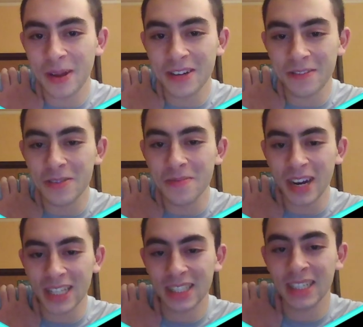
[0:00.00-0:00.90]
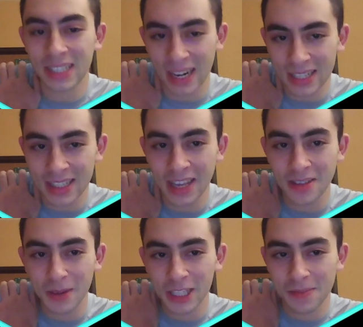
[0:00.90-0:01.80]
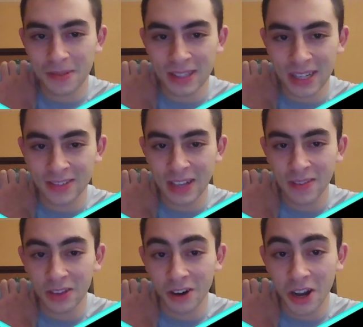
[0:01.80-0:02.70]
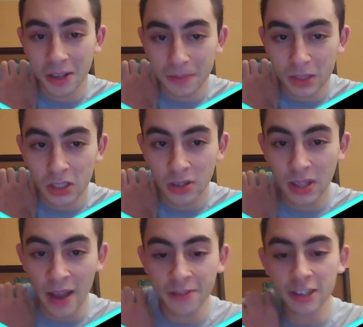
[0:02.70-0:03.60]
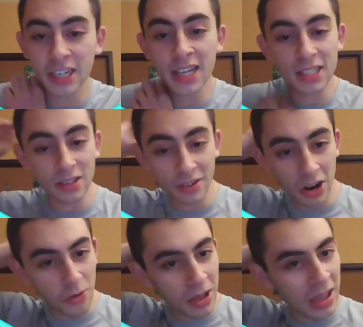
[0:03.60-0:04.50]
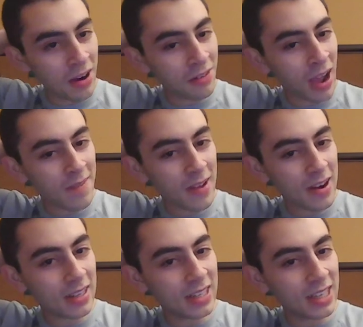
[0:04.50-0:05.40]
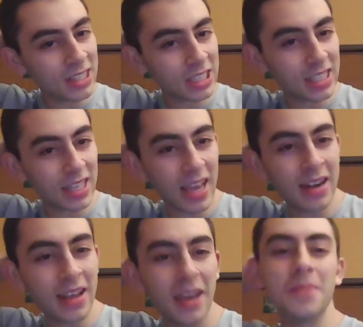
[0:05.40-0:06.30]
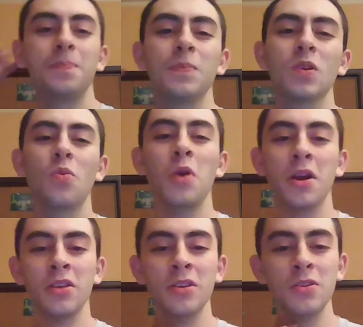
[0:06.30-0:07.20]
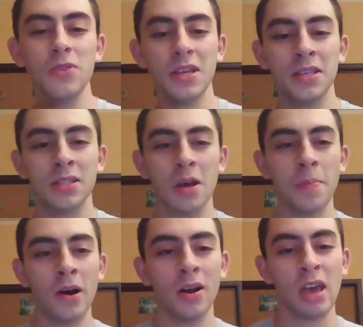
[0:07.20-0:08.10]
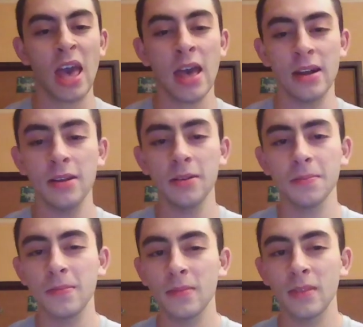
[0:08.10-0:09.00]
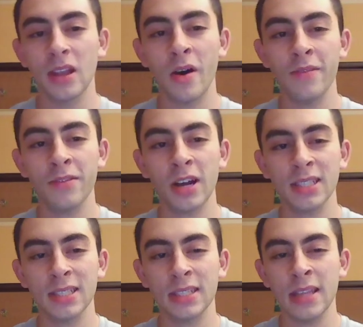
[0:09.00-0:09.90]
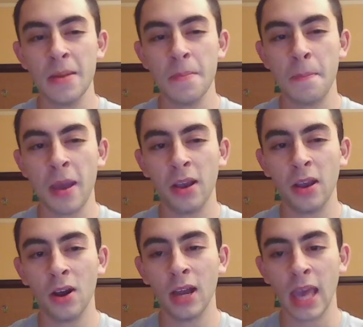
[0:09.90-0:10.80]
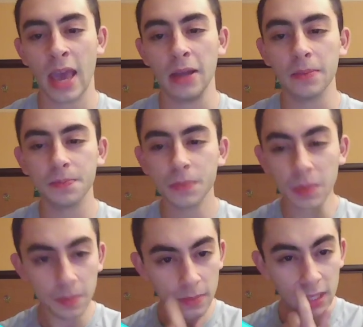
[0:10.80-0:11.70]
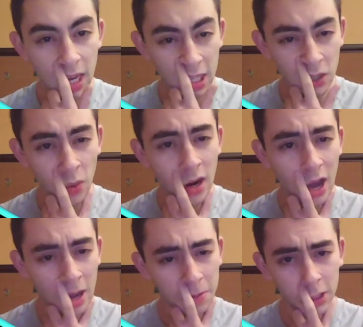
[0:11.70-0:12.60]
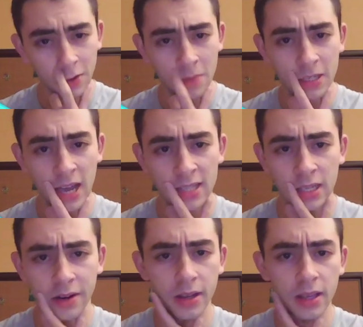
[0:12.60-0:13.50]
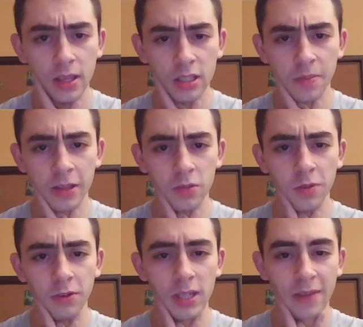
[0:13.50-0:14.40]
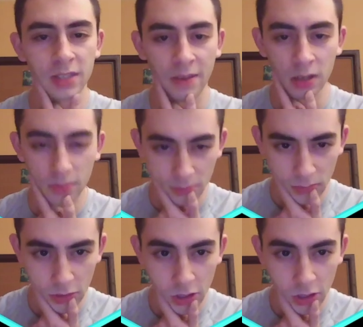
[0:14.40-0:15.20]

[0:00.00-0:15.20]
Spent a few minutes, decided to take the bishop instead of saving the rook. So after it takes the rook, we arrive at an interesting endgame, where Yoo is a pawn ahead, however has his knight buried on a8. And so one option Robson has here is to play this move rook to f7,